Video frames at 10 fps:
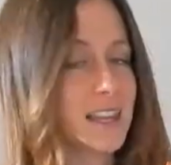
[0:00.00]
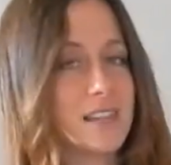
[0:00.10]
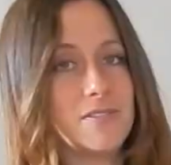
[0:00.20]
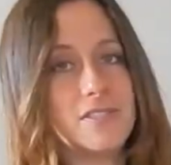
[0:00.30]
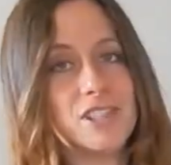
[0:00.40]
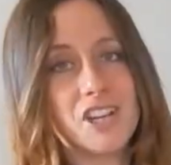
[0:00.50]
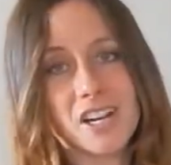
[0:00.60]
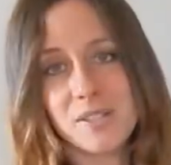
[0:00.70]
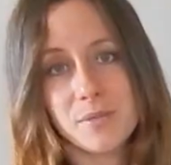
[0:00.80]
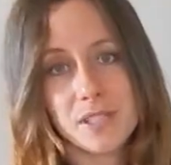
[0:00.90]
I love the
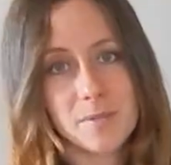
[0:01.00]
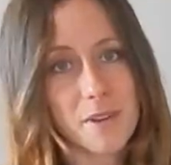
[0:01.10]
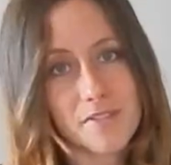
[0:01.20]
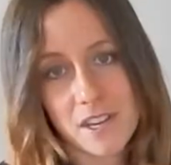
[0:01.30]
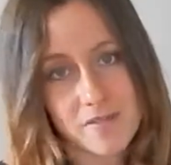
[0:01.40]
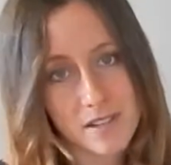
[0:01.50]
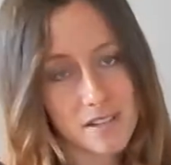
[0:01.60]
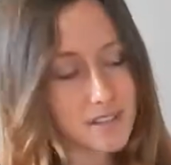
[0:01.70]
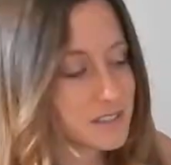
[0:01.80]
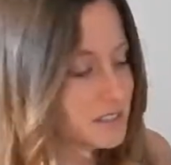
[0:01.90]
jazz one, it's my
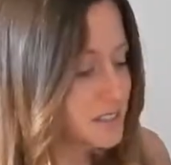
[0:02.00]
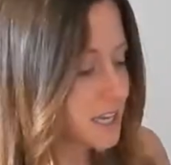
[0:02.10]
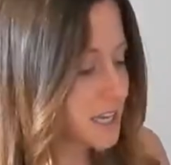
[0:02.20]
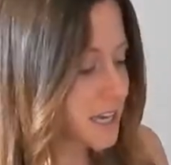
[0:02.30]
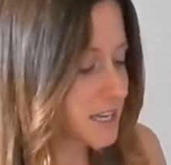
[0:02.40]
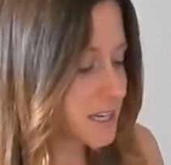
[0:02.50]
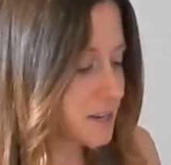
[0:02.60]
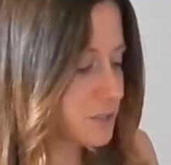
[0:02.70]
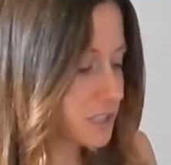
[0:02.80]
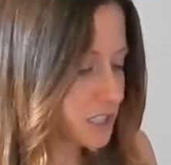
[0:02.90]
favorite. And
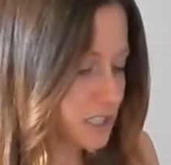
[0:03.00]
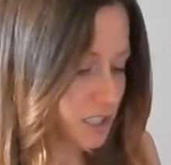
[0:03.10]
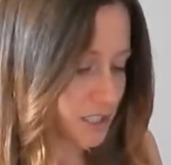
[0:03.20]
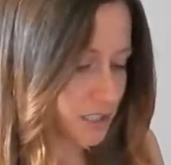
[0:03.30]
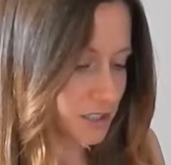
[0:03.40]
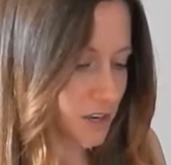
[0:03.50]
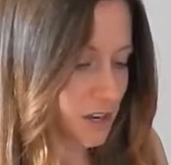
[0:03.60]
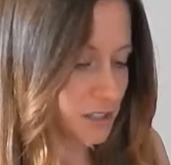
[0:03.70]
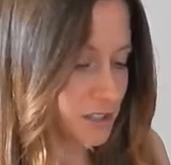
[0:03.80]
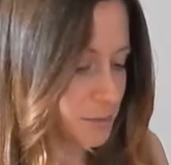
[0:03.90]
I'm just gonna
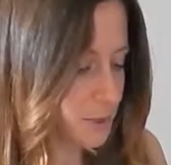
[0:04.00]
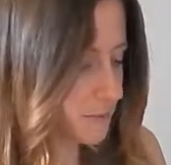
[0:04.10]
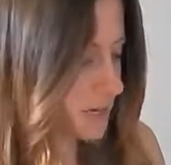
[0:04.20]
talk a little bit